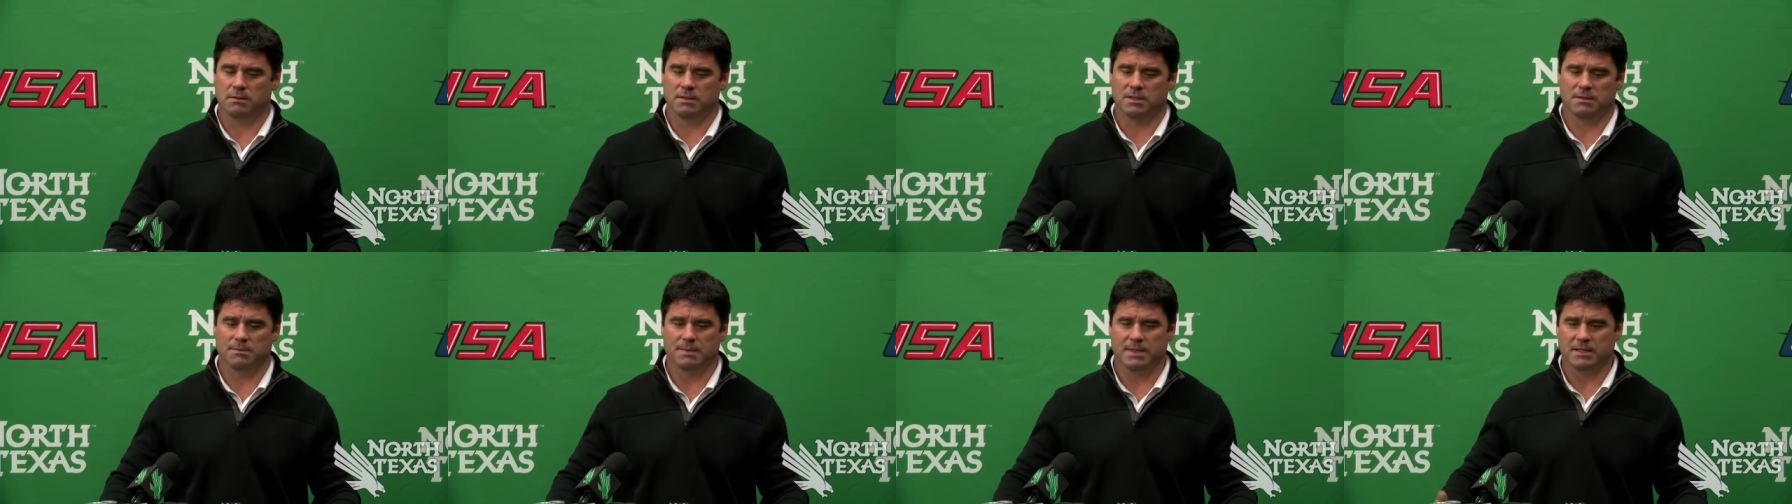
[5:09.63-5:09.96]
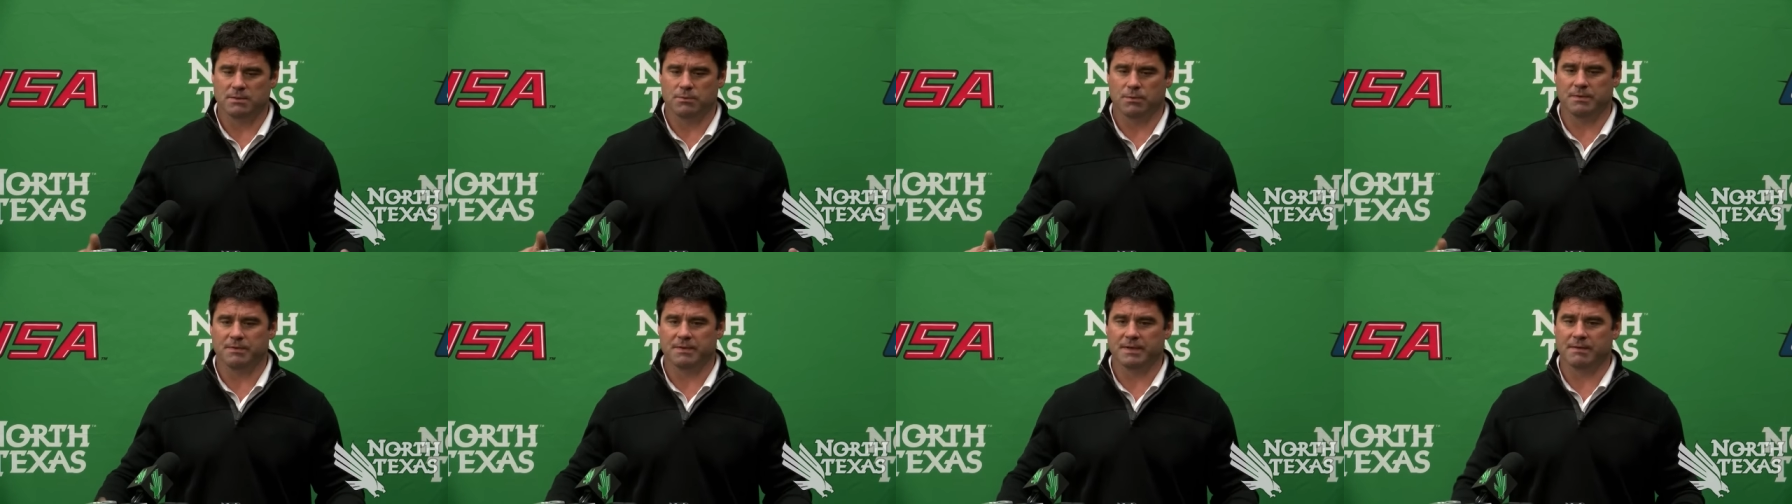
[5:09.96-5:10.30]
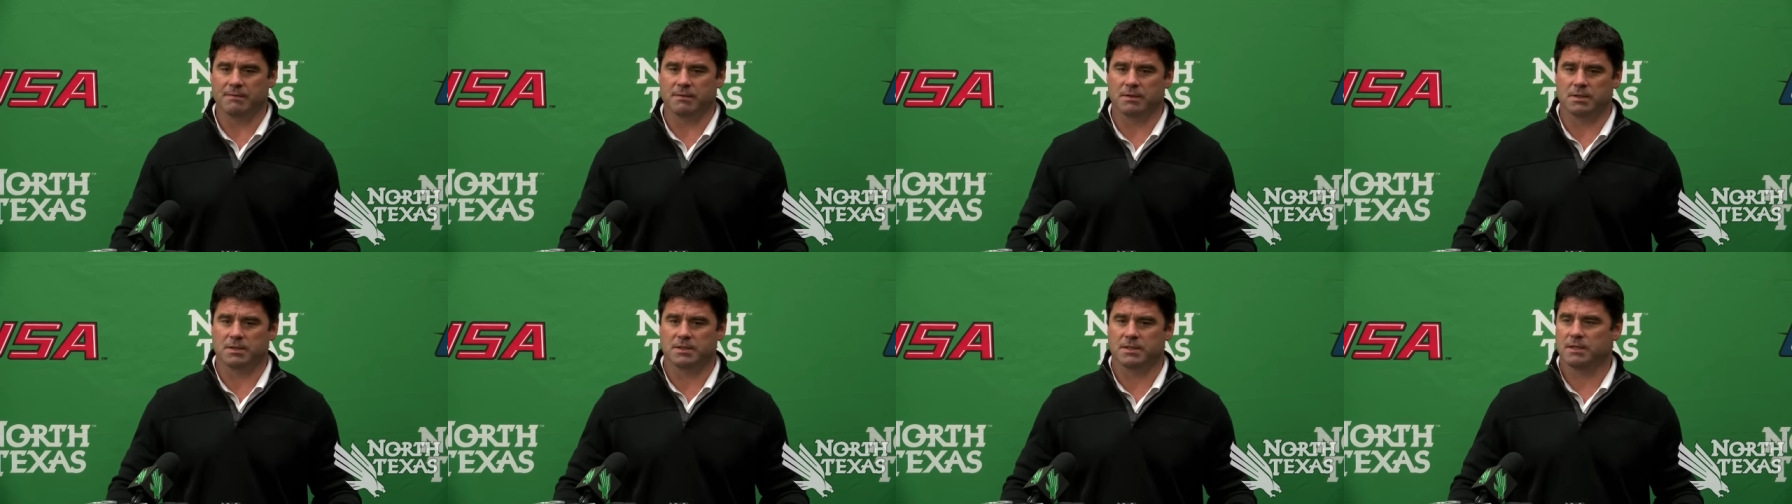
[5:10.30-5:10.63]
just means we've
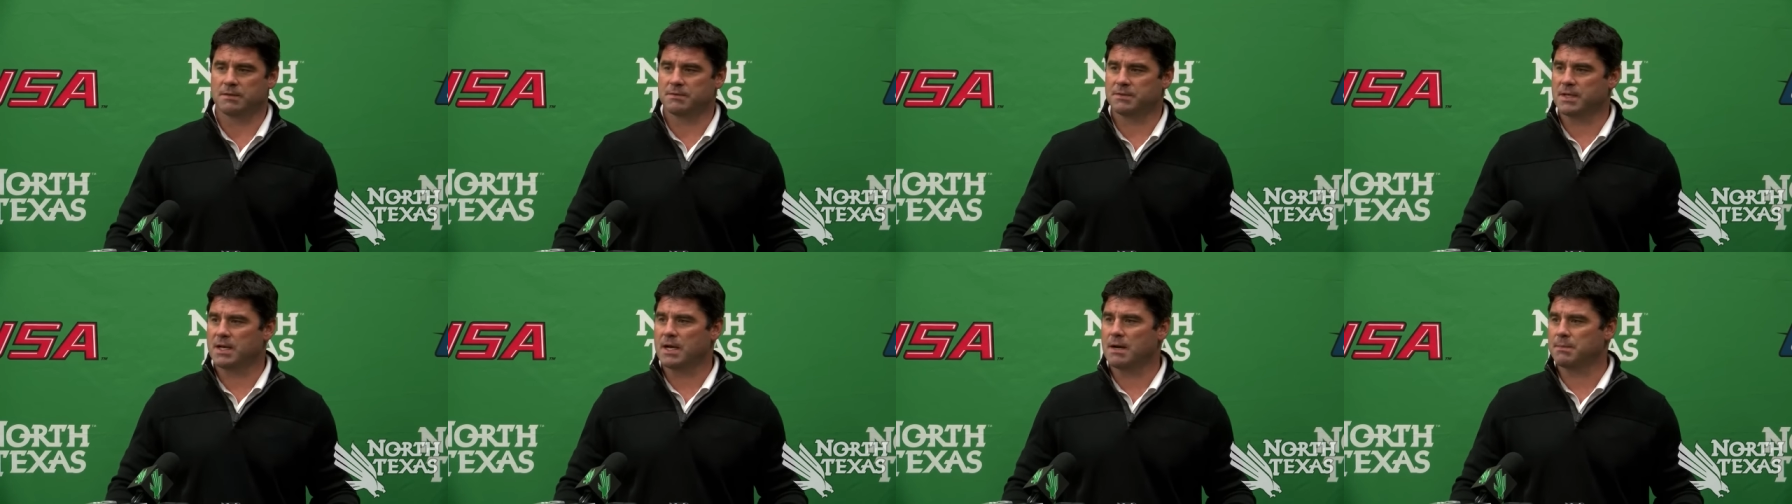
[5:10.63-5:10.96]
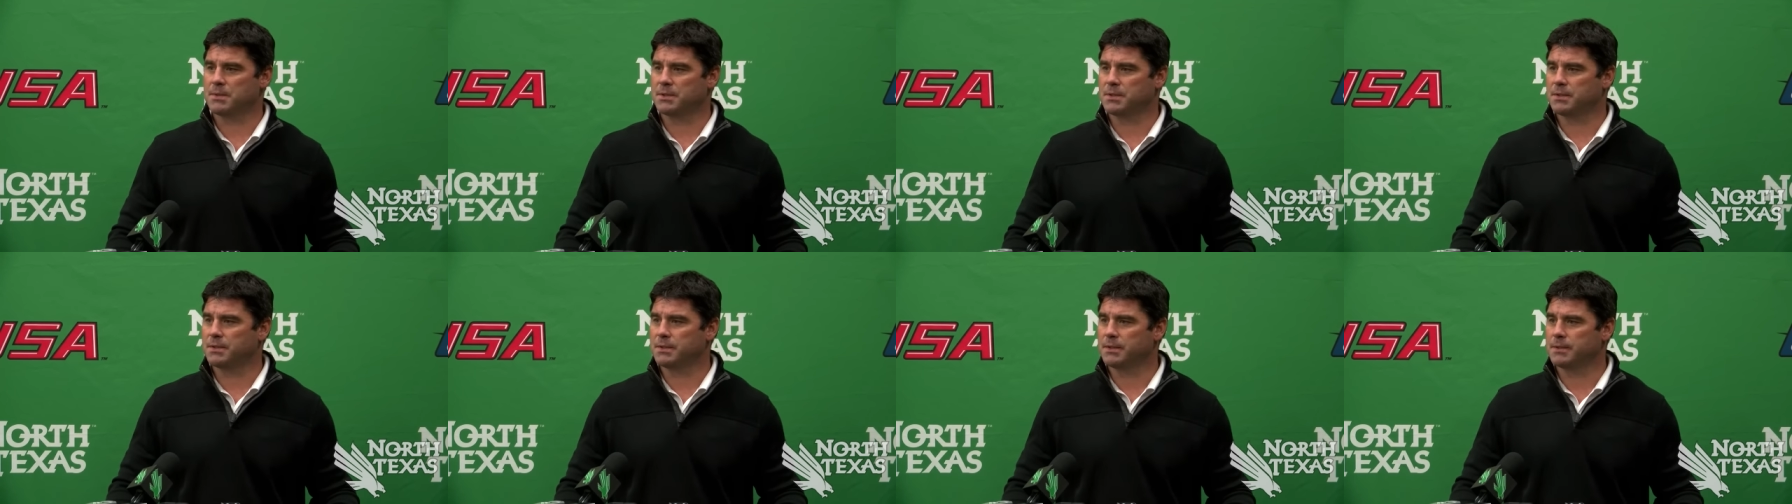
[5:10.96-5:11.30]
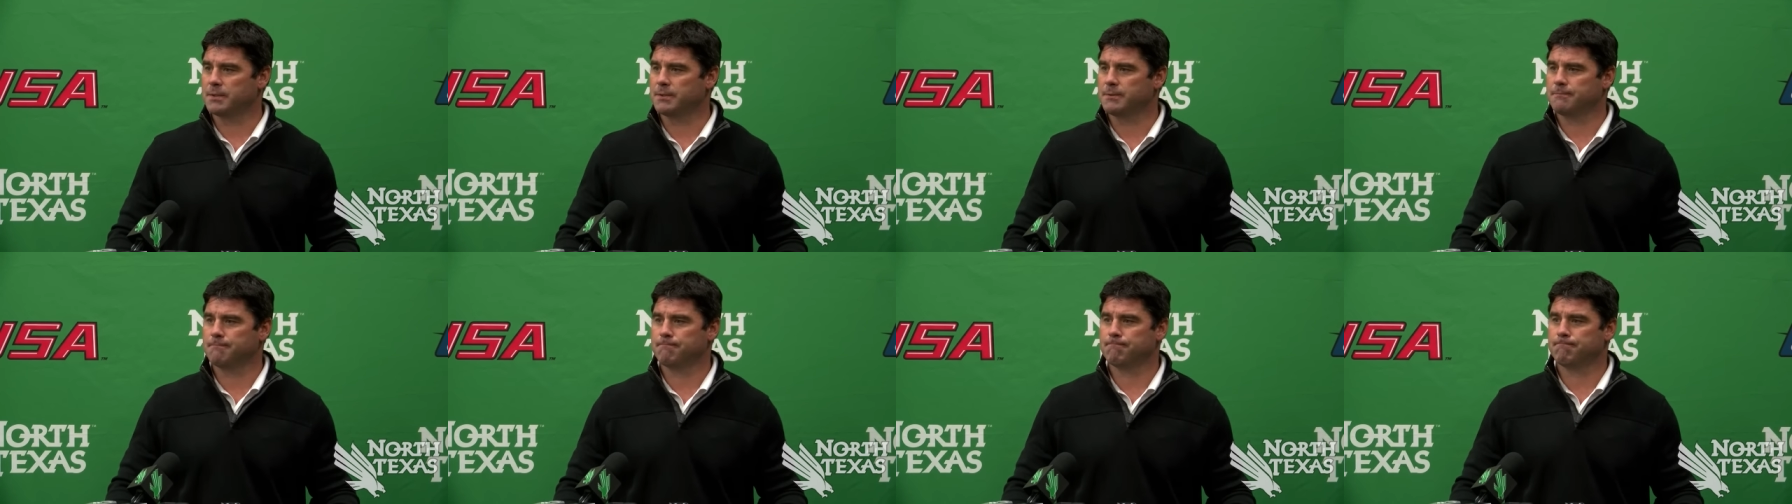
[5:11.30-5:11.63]
given ourselves the opportunity.